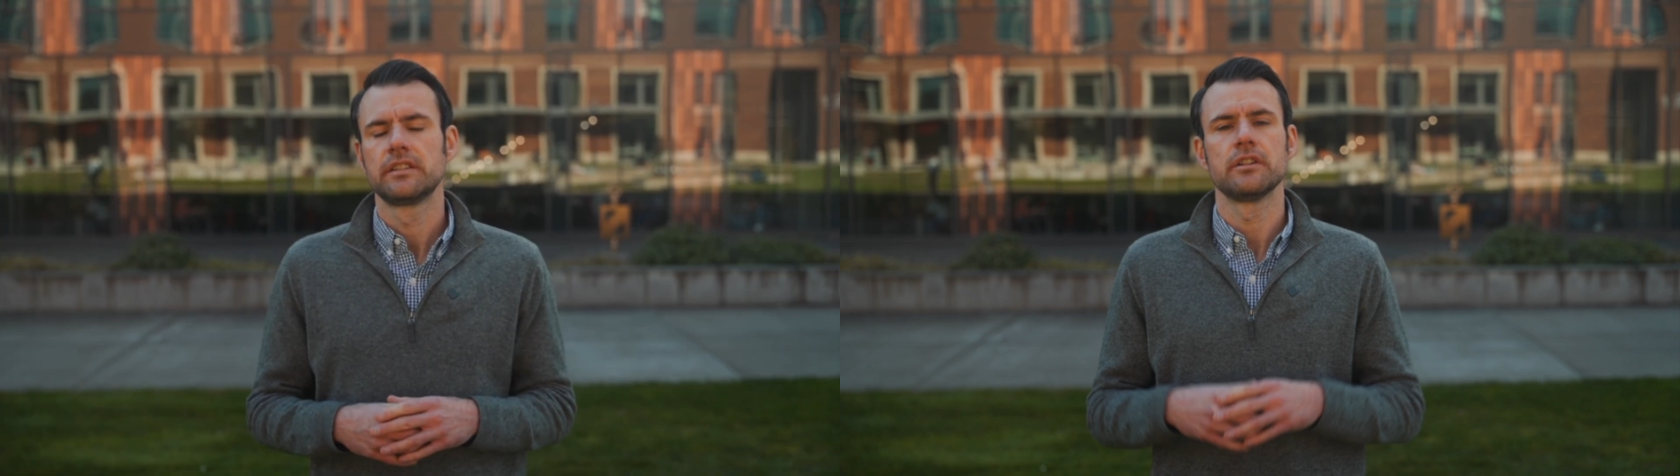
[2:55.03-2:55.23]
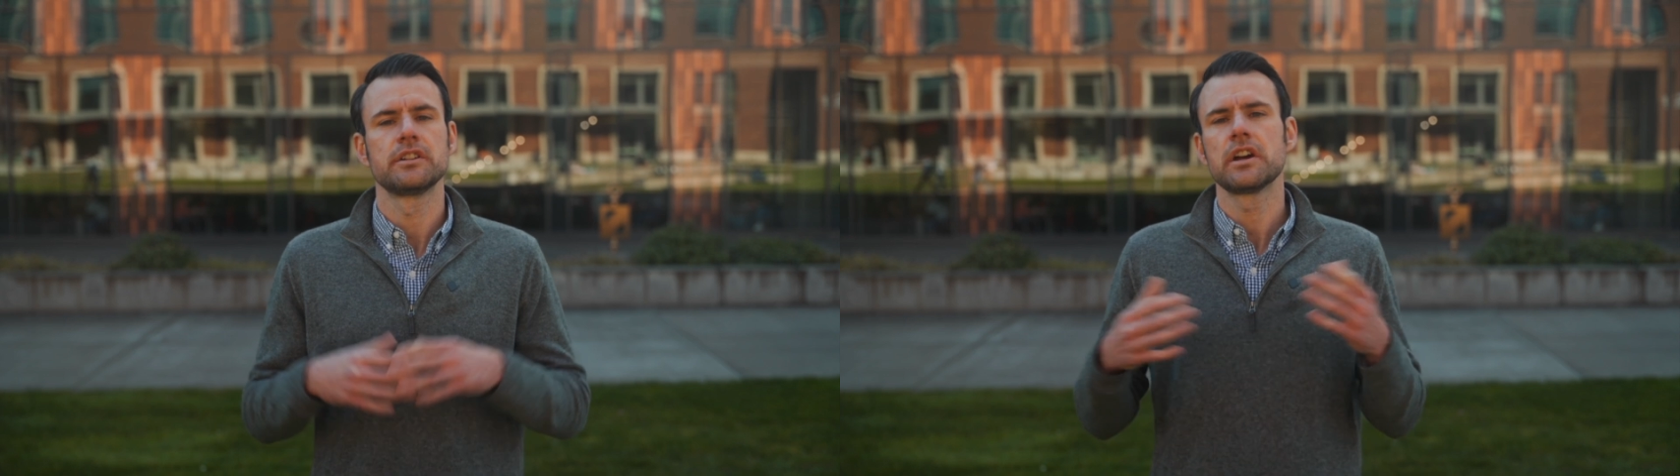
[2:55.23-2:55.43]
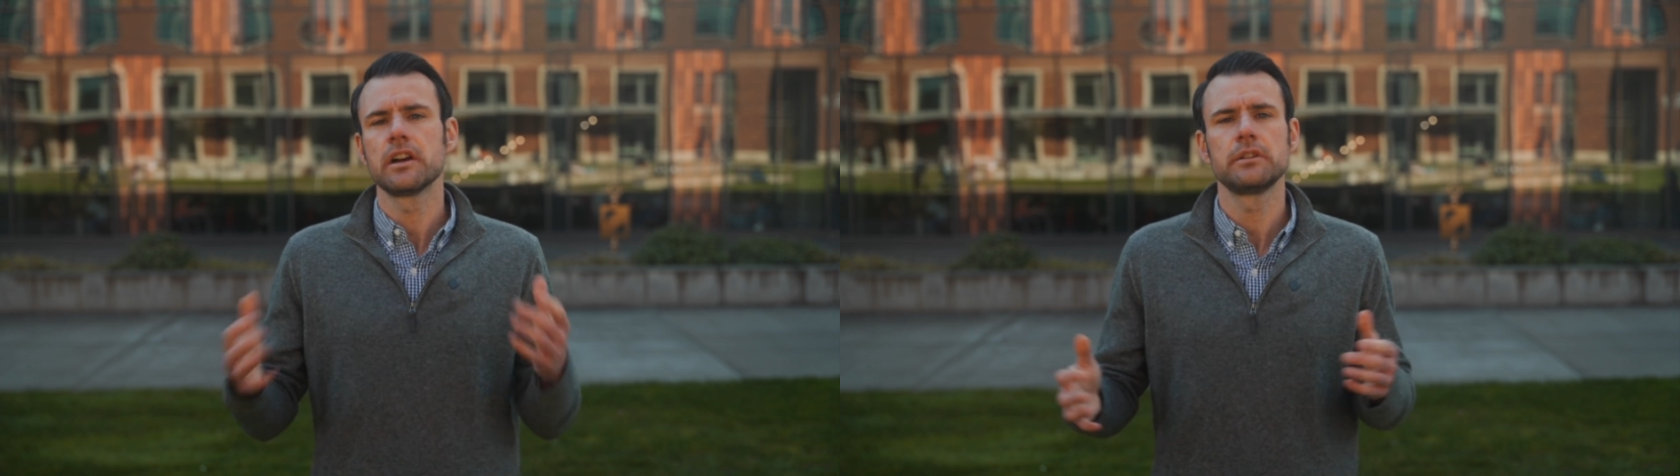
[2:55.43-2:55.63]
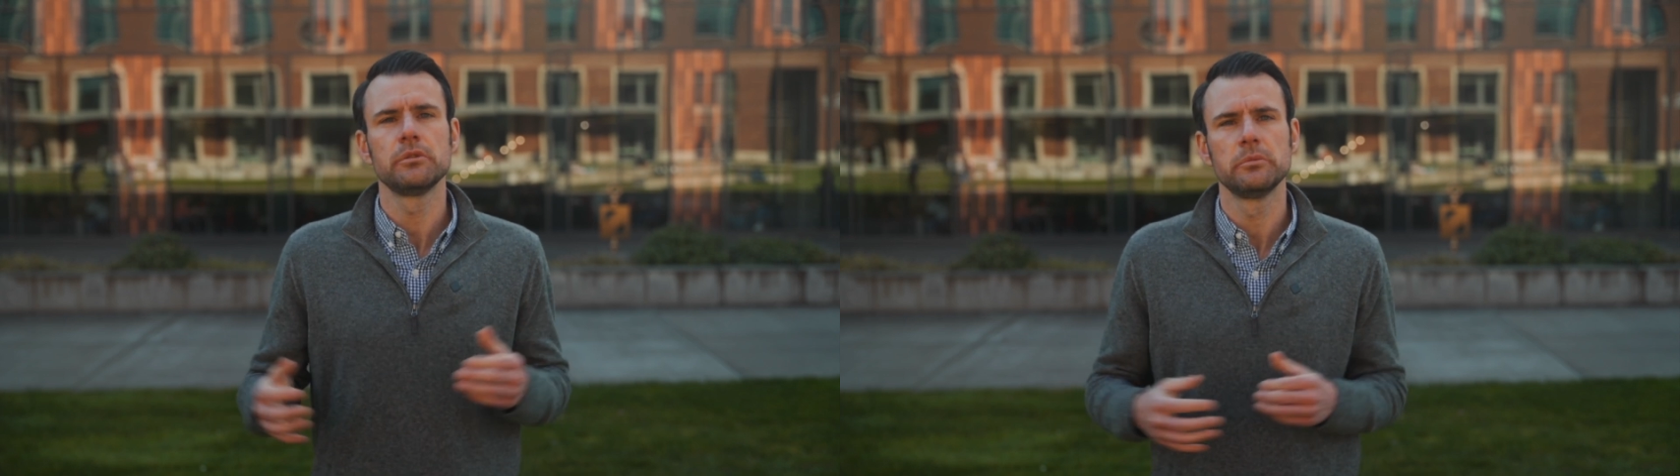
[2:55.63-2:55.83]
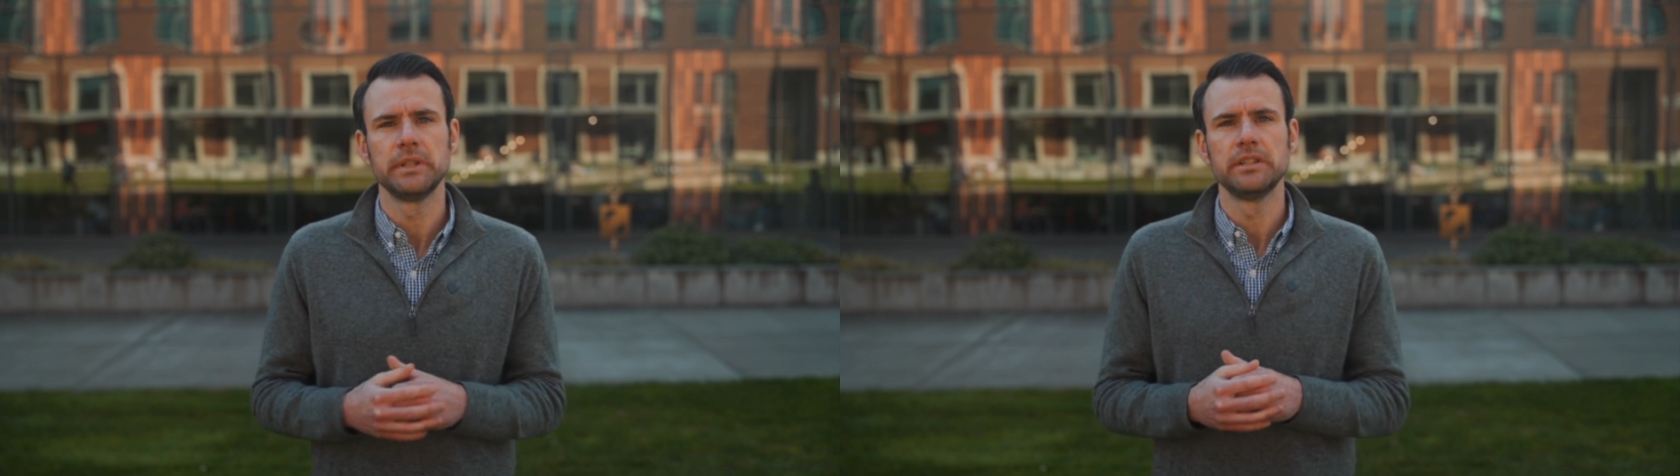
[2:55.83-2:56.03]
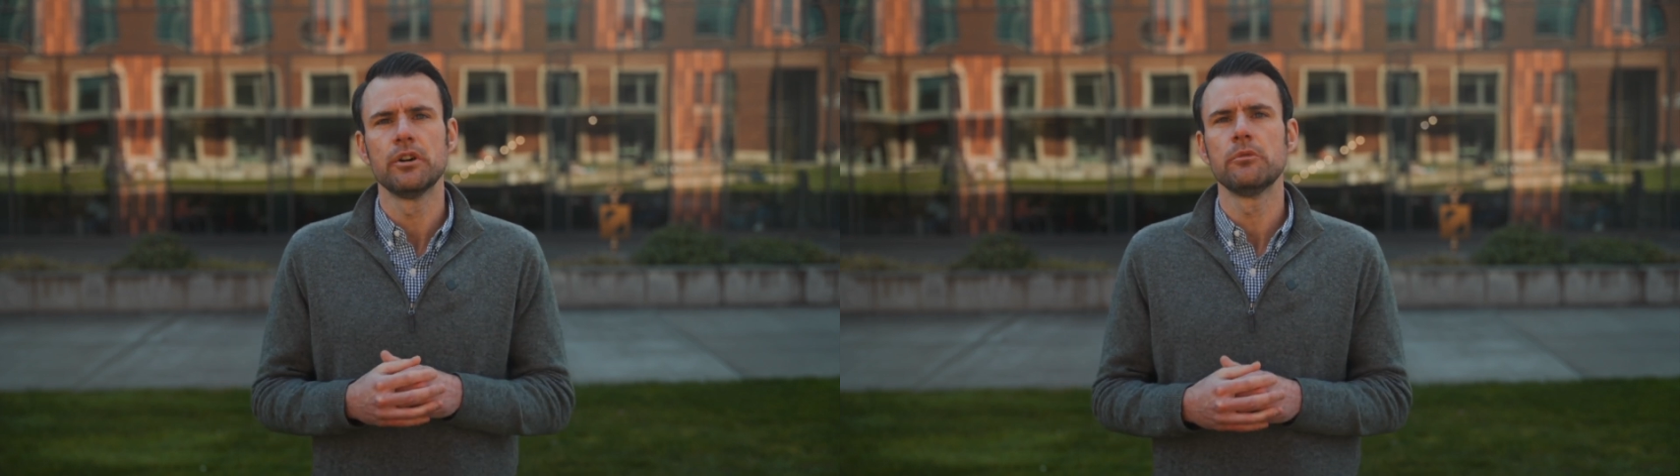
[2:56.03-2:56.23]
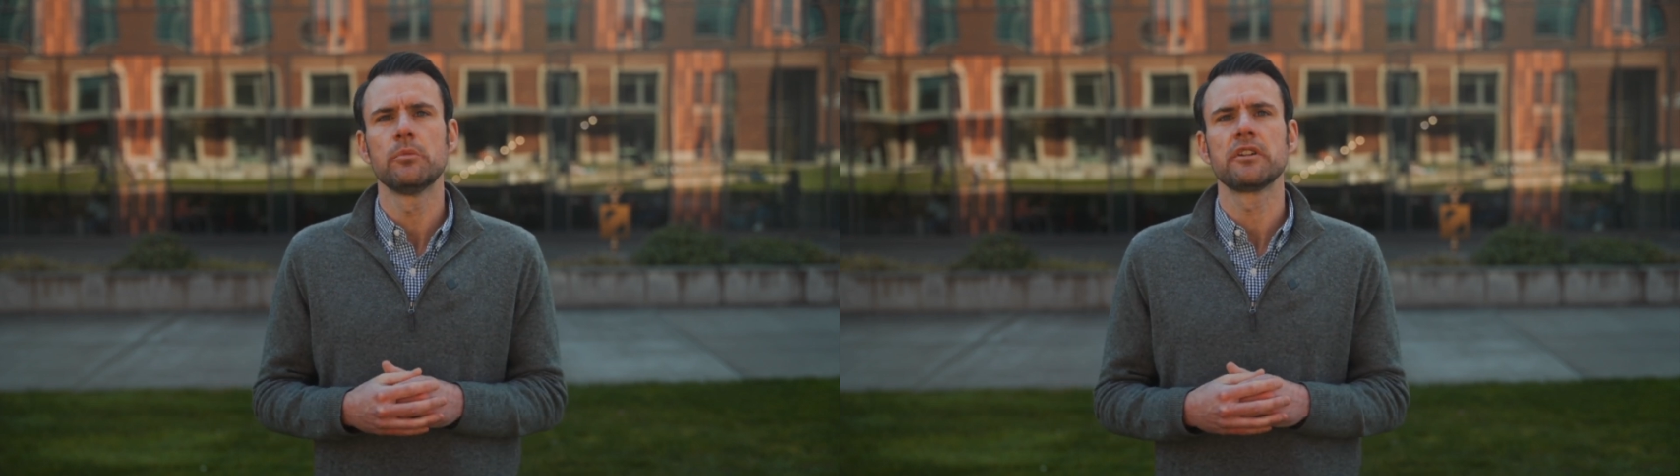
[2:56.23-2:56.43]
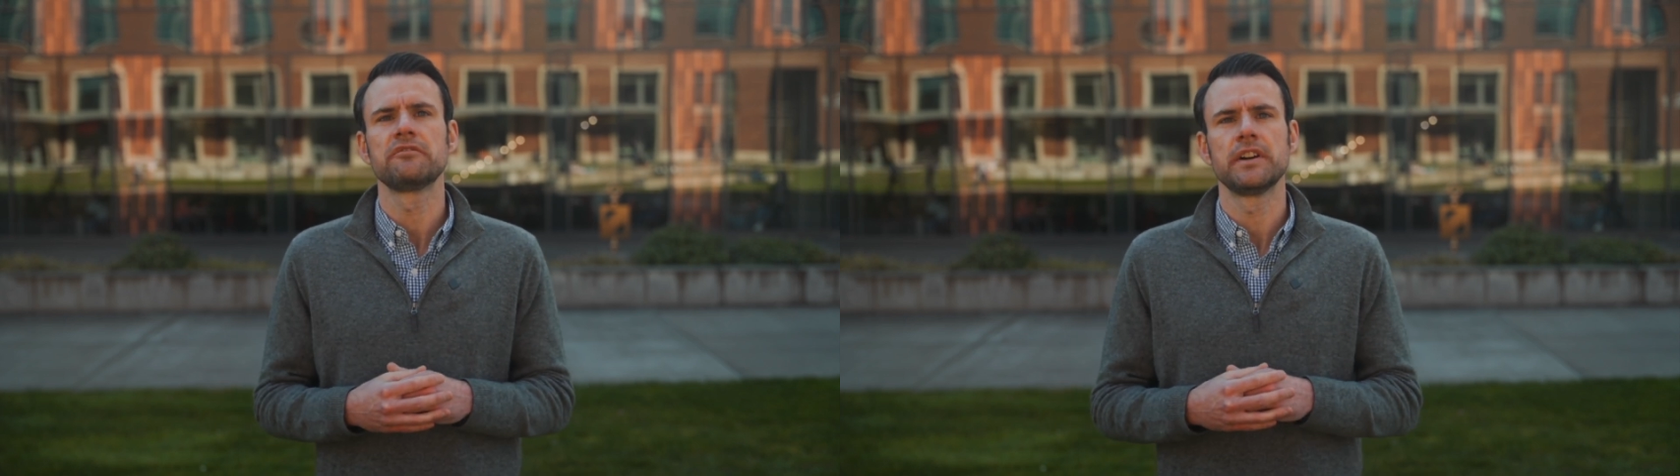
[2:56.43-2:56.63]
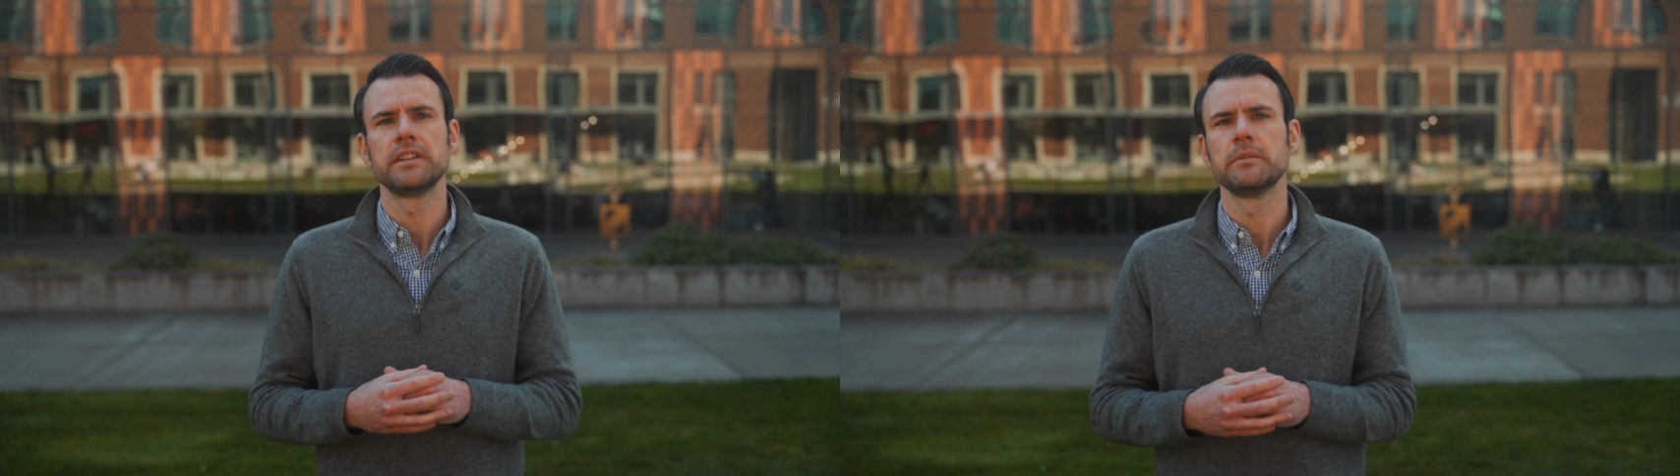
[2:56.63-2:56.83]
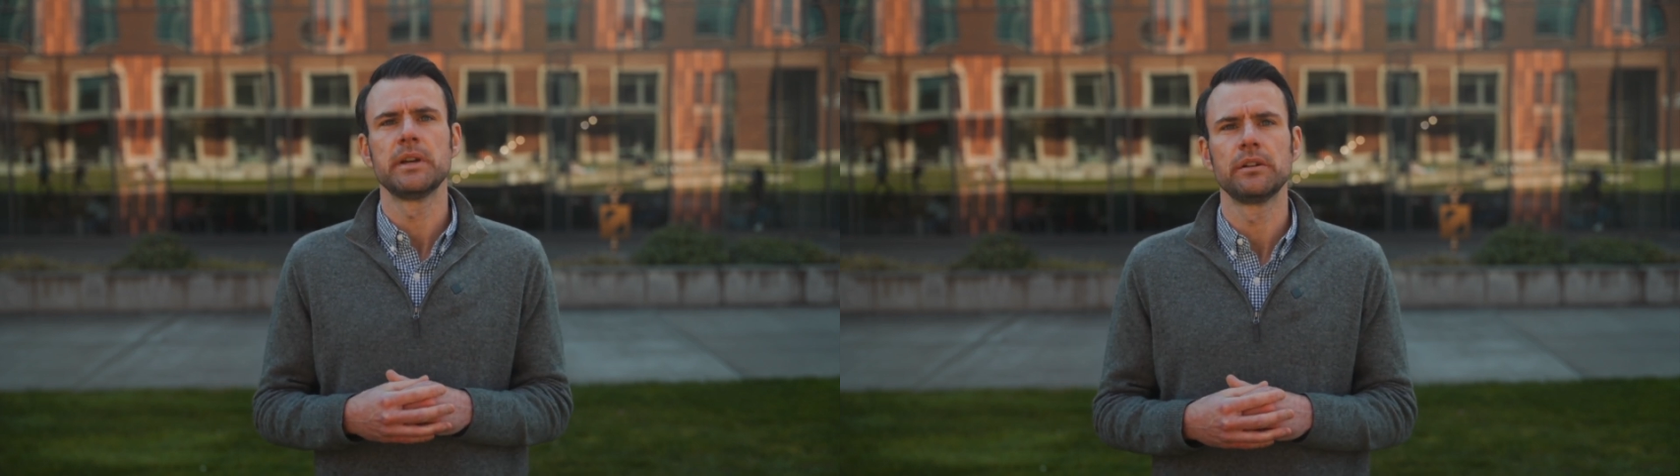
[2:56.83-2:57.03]
There is arguably no more
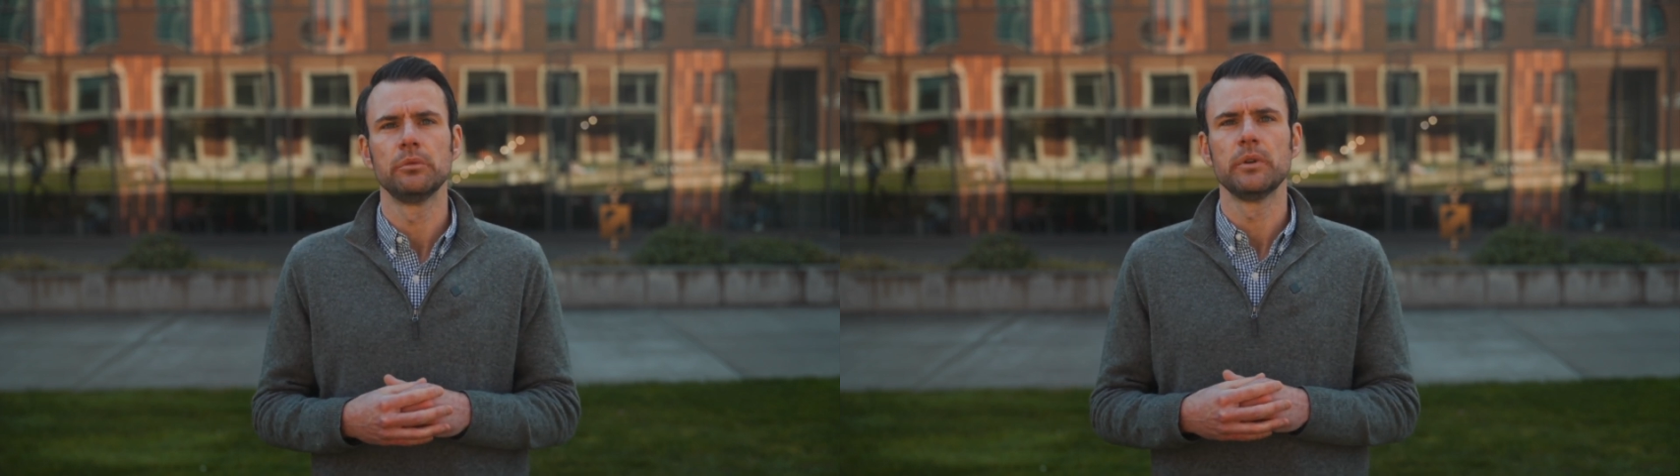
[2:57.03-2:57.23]
fundamental